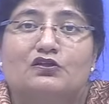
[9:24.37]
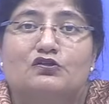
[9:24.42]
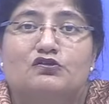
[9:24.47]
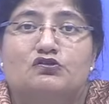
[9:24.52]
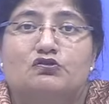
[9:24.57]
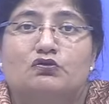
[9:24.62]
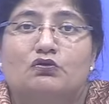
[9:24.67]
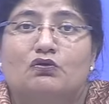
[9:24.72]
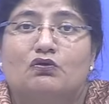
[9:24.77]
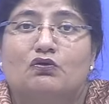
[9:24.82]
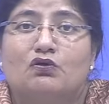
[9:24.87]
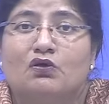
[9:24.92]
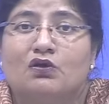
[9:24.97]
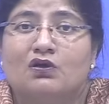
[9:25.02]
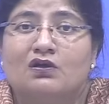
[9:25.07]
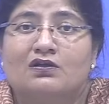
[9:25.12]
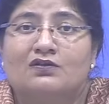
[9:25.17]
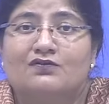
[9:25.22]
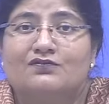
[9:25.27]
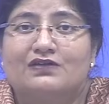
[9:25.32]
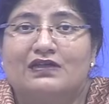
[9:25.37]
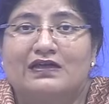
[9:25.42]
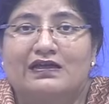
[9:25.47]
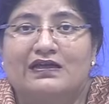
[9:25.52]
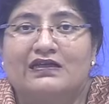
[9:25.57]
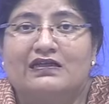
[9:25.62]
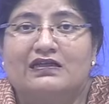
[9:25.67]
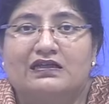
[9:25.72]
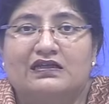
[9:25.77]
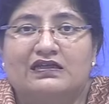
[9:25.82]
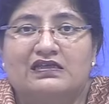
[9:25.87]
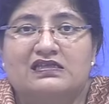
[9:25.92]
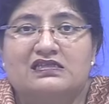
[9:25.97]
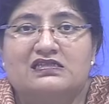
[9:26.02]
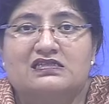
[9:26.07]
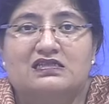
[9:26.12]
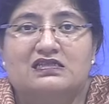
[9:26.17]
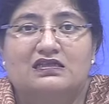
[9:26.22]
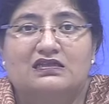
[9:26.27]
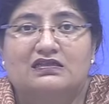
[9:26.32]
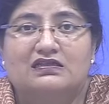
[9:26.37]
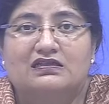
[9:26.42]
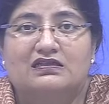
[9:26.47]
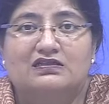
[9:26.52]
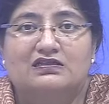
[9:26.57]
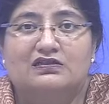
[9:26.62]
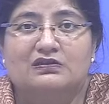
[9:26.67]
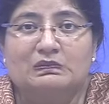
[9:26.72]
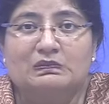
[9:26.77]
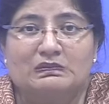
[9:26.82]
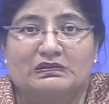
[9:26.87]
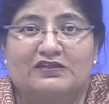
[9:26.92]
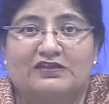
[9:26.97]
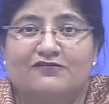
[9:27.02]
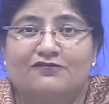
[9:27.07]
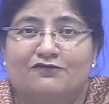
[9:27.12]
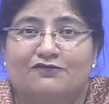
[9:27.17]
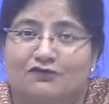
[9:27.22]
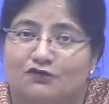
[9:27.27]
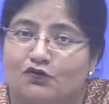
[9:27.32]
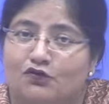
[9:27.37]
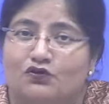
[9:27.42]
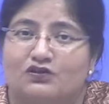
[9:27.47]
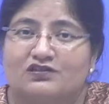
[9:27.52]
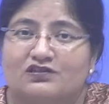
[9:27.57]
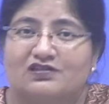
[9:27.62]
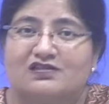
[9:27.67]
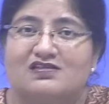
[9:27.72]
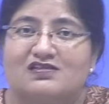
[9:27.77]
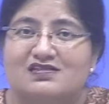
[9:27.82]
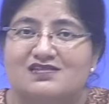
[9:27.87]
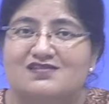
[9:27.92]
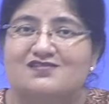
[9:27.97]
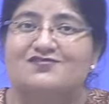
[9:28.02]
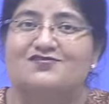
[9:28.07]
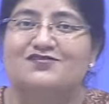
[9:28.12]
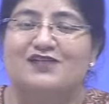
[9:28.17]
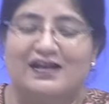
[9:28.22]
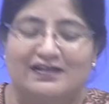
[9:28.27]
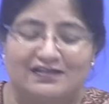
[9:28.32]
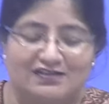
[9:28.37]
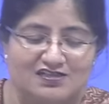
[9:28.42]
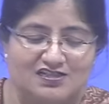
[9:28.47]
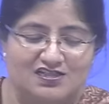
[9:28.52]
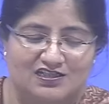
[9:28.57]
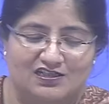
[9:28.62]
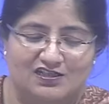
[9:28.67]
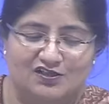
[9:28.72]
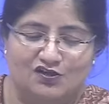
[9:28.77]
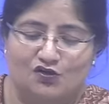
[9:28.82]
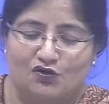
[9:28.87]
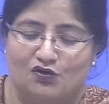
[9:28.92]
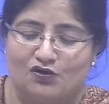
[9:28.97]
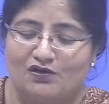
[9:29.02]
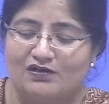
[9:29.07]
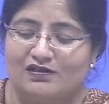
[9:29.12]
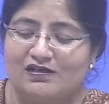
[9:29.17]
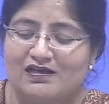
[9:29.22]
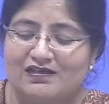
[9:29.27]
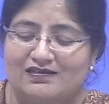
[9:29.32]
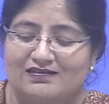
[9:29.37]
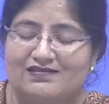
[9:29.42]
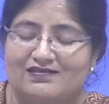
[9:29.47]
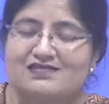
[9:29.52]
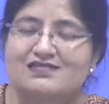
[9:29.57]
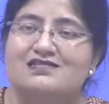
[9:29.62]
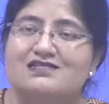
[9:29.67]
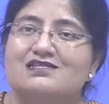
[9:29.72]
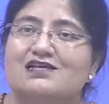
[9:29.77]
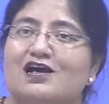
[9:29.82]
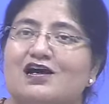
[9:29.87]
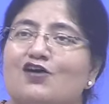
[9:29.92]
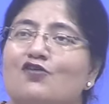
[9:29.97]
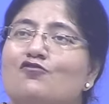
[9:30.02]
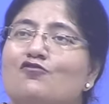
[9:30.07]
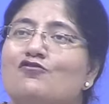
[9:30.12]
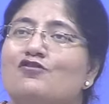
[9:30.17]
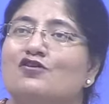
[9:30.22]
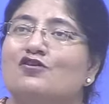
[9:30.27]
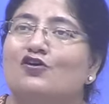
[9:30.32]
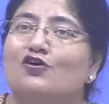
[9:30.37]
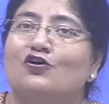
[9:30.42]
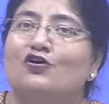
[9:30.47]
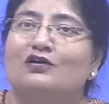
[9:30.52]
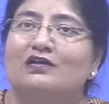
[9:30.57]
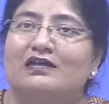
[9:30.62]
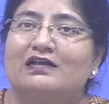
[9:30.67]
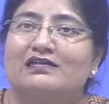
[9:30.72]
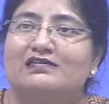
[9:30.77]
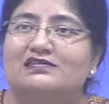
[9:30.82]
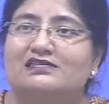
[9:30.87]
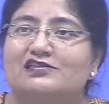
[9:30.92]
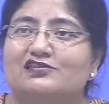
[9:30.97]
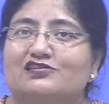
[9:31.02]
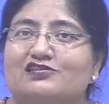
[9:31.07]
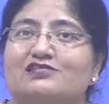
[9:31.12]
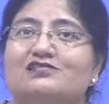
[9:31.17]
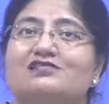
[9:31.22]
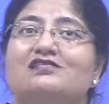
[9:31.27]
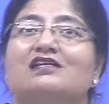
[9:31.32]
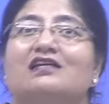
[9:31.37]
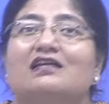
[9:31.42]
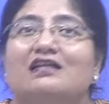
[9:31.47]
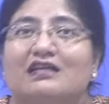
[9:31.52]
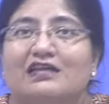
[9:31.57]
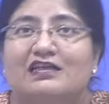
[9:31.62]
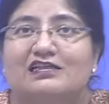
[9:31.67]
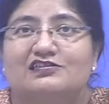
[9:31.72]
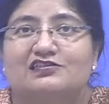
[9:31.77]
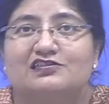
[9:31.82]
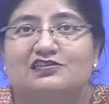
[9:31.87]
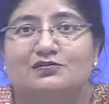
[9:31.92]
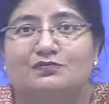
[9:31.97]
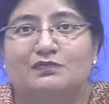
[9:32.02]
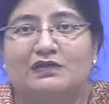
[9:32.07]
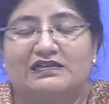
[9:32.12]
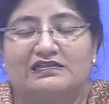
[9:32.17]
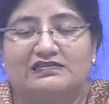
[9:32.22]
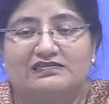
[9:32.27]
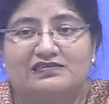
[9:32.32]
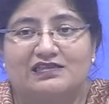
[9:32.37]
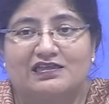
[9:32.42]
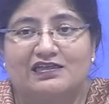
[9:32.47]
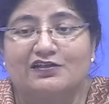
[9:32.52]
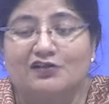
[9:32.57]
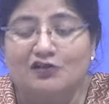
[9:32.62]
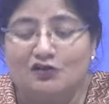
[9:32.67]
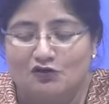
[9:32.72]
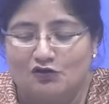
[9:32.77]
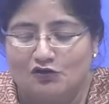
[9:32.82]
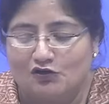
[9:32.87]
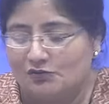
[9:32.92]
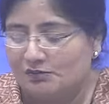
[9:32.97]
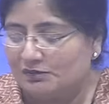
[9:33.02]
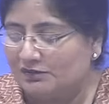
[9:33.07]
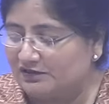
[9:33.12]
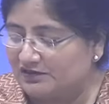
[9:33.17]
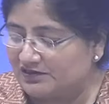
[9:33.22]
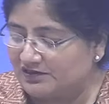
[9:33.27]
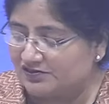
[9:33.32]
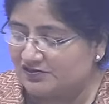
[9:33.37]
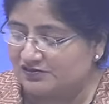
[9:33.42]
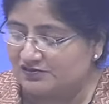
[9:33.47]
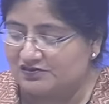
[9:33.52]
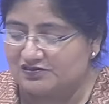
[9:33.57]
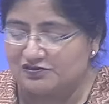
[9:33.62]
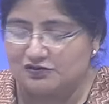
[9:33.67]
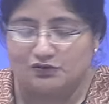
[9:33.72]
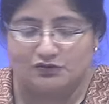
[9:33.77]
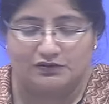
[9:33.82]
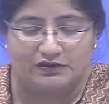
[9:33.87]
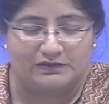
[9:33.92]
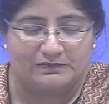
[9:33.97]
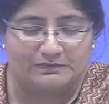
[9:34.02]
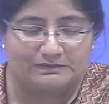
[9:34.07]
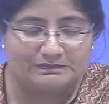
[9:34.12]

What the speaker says: So all of that is the fourth strategy, or this is how organizations legitimize their operations. Okay.